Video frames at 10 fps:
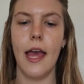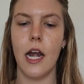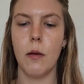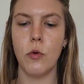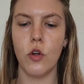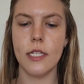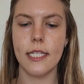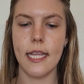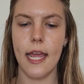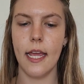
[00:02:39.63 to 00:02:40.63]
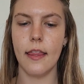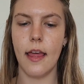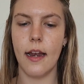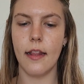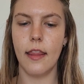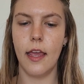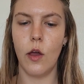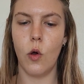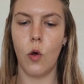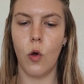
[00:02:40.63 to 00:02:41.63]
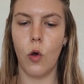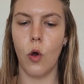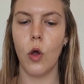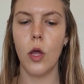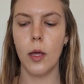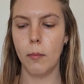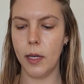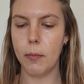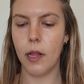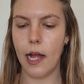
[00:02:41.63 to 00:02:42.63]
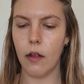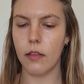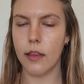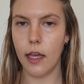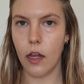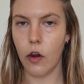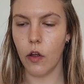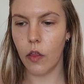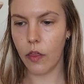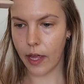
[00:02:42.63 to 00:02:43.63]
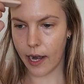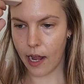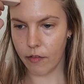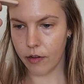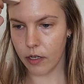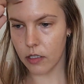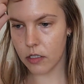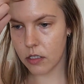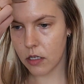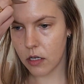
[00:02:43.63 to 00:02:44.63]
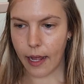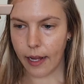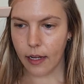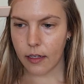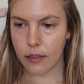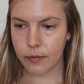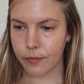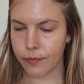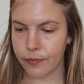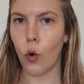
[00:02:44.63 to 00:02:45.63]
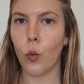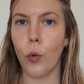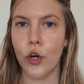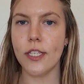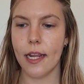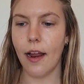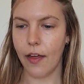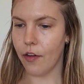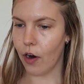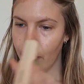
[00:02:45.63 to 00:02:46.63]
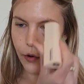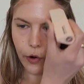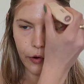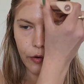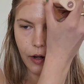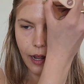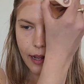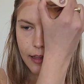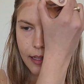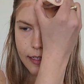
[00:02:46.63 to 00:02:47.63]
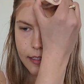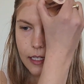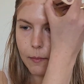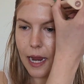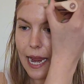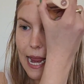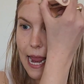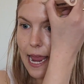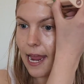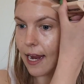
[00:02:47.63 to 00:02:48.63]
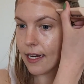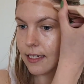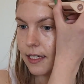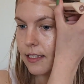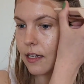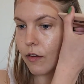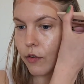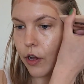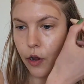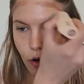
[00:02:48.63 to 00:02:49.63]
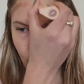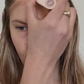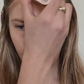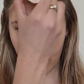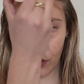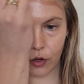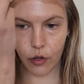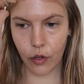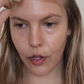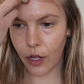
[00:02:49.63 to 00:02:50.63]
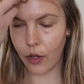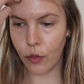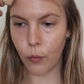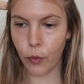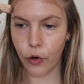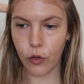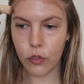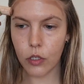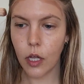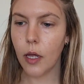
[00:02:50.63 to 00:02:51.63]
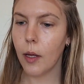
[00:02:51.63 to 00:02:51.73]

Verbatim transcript: And I'm not saying that there are people out there that have it like not worse than other. I know like there's some hectic stuff going on in the world.